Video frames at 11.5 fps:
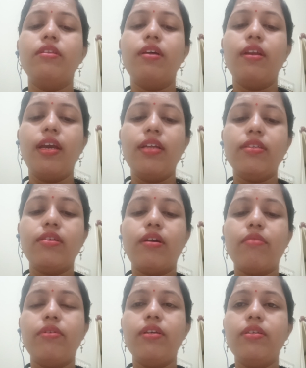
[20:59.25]
the lengths
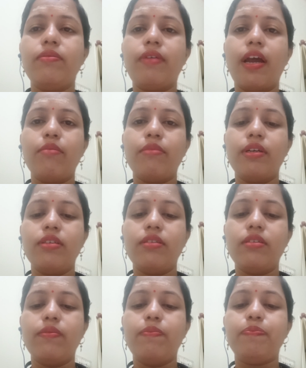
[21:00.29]
of these
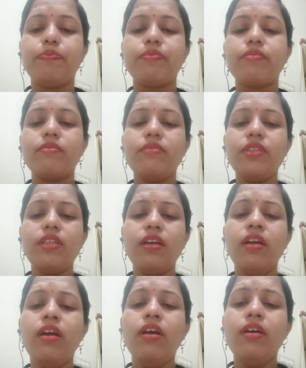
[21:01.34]
fragments.
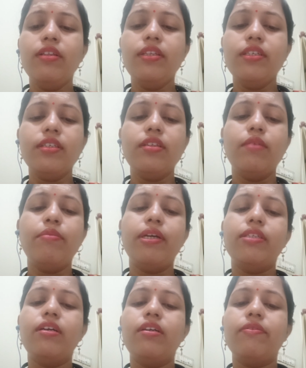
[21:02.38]
This is the
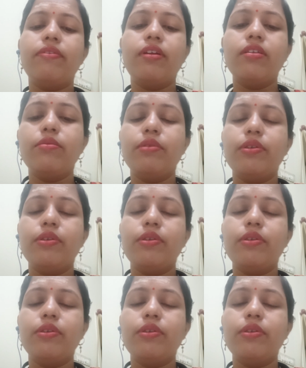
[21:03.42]
major difference